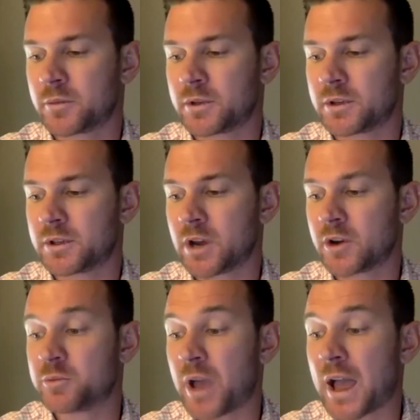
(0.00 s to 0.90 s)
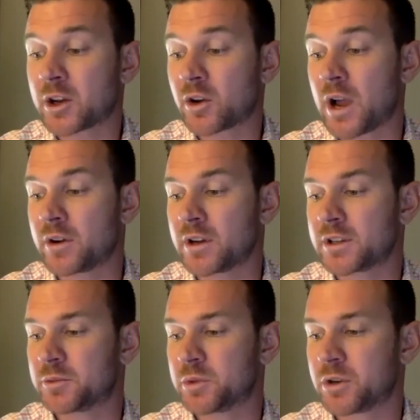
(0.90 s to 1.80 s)
Gary's background and
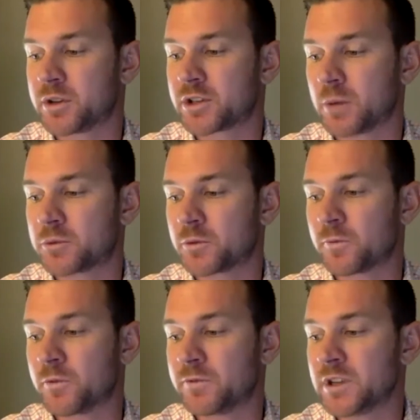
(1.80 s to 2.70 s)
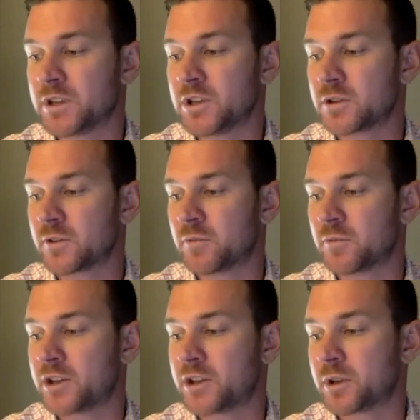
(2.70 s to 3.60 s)
experience comes from 15 years of
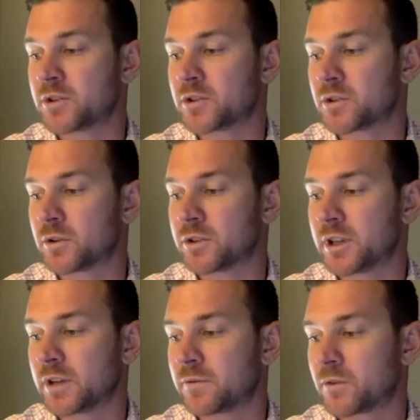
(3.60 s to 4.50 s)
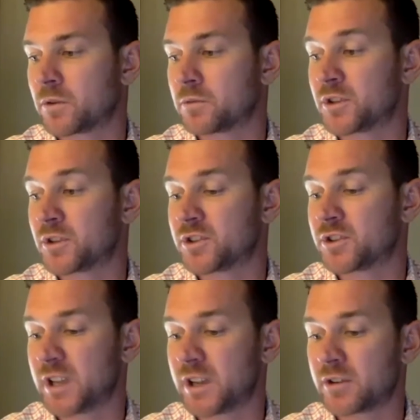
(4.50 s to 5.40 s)
management consulting at firms such as
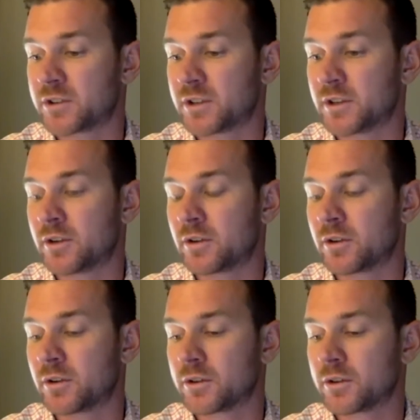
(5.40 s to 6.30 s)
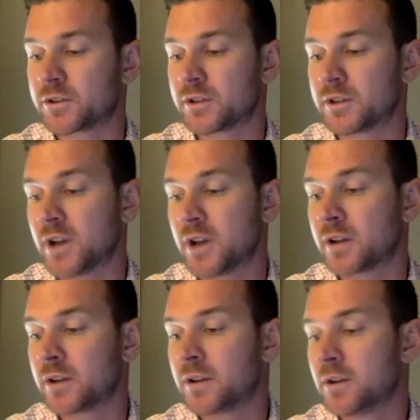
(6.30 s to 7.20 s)
Anderson and Ernst and Young,
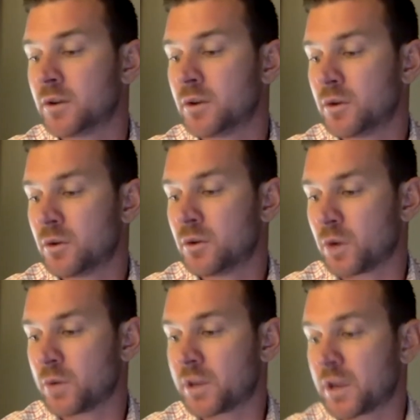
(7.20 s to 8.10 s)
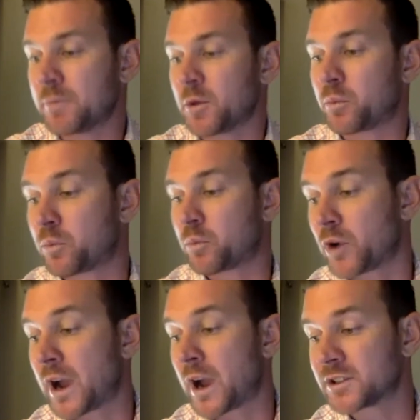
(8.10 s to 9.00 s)
where he became the
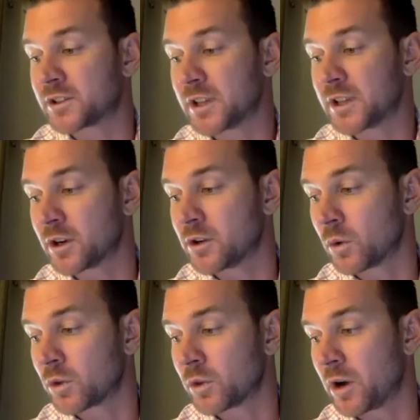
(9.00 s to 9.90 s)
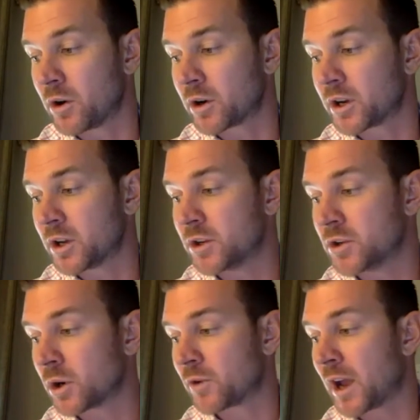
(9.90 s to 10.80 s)
practice leader in North America and
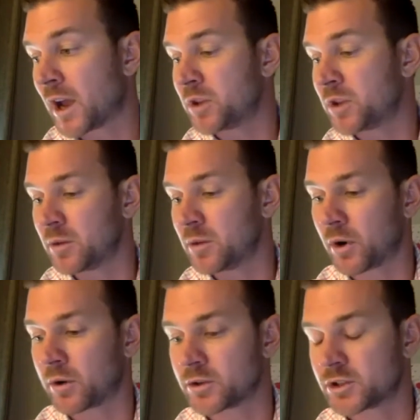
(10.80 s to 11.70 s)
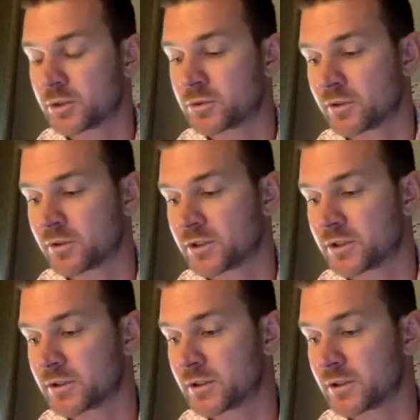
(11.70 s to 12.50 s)
Europe for IP and partnership services.